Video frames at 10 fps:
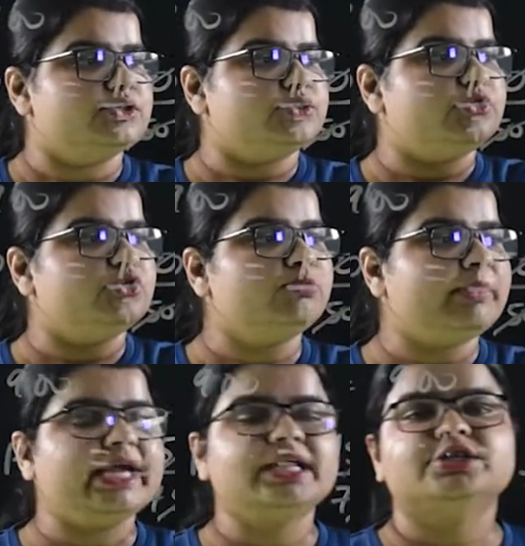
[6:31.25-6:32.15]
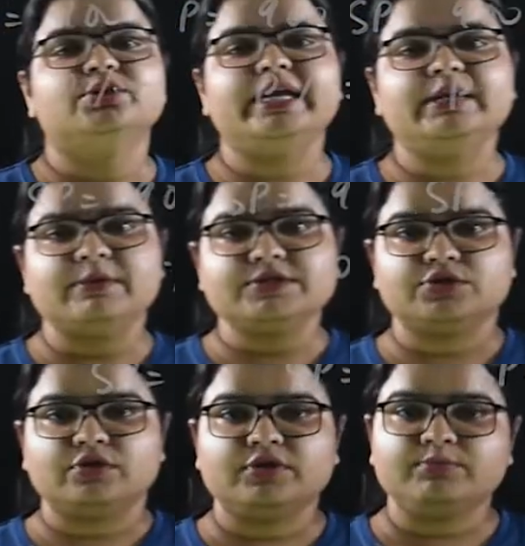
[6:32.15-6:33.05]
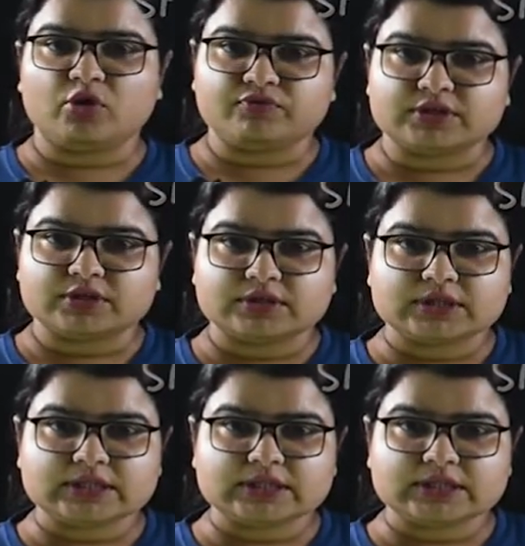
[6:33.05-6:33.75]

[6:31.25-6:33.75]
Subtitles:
So you make 20% of the profit.